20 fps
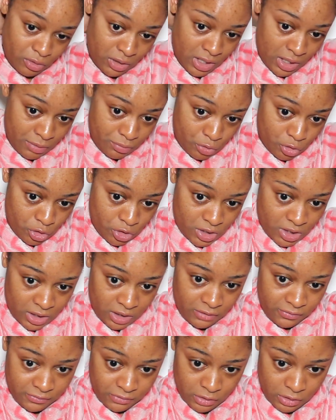yeah, I'm just kind
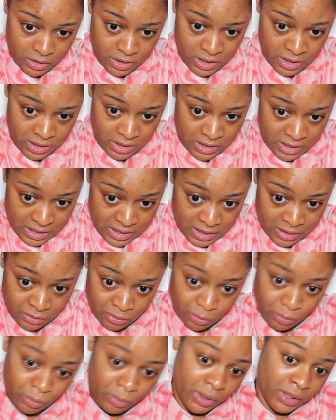of looking at
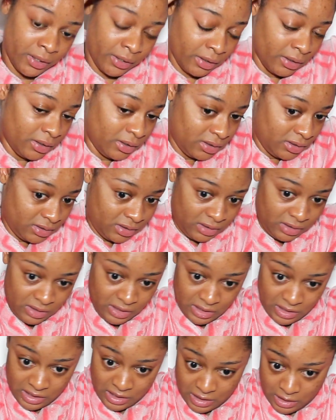
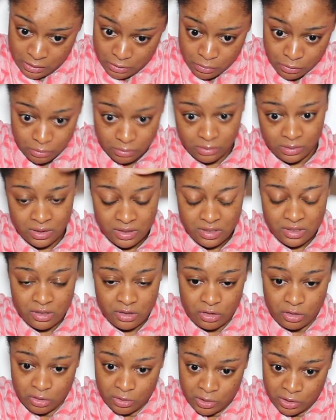how this is
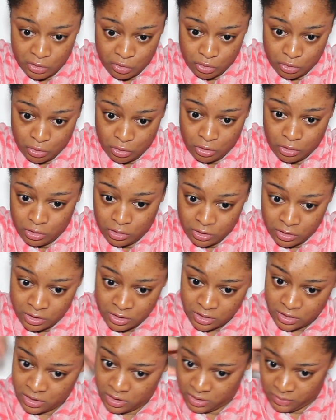going to look